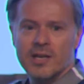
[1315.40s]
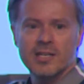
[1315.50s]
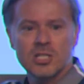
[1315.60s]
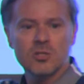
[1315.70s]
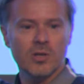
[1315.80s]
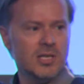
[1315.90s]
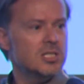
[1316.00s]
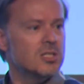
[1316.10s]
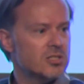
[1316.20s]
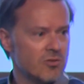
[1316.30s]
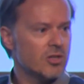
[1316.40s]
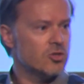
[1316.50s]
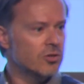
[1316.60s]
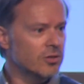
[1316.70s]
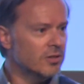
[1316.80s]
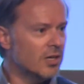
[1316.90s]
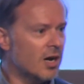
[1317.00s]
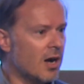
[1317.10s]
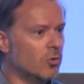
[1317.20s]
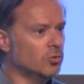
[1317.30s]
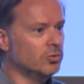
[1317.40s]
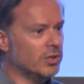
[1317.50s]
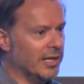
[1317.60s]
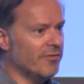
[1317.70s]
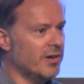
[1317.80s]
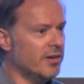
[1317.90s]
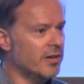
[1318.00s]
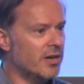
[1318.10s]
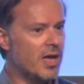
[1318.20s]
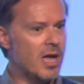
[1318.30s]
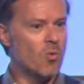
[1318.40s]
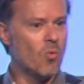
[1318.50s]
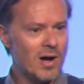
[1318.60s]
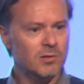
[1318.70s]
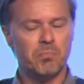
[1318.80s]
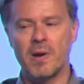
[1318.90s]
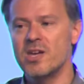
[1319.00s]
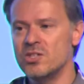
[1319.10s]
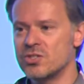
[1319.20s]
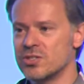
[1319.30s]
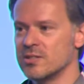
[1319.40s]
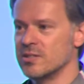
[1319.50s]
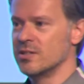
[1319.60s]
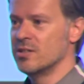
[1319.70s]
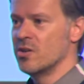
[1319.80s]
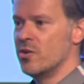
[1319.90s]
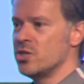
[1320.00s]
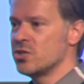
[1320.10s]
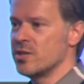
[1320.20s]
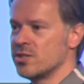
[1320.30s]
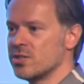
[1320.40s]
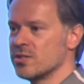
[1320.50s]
an easy structure, how to deliver a one-page research